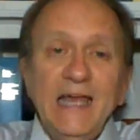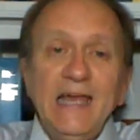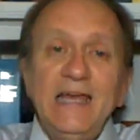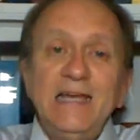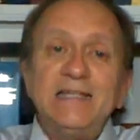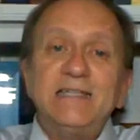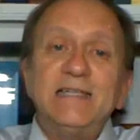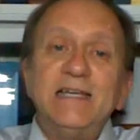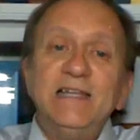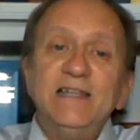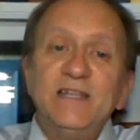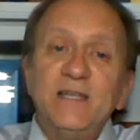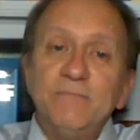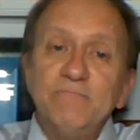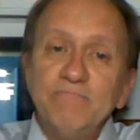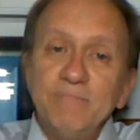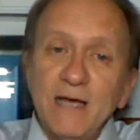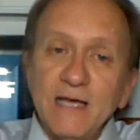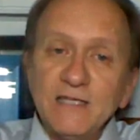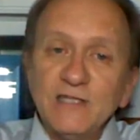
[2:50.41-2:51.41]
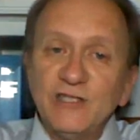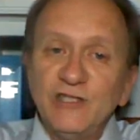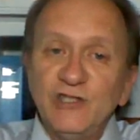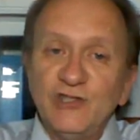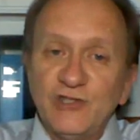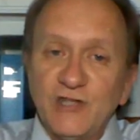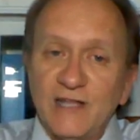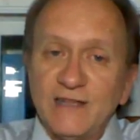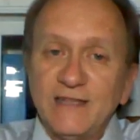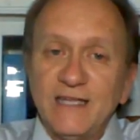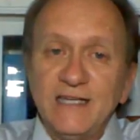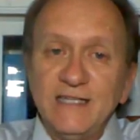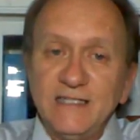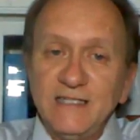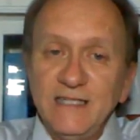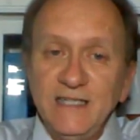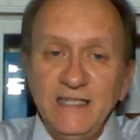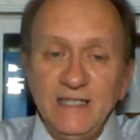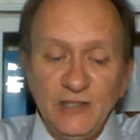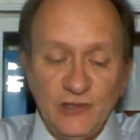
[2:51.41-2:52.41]
It's in the message that they
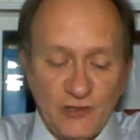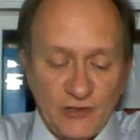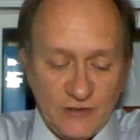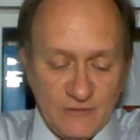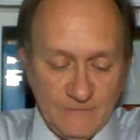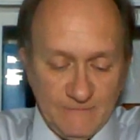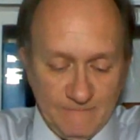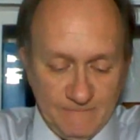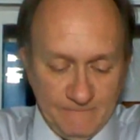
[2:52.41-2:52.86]
teach.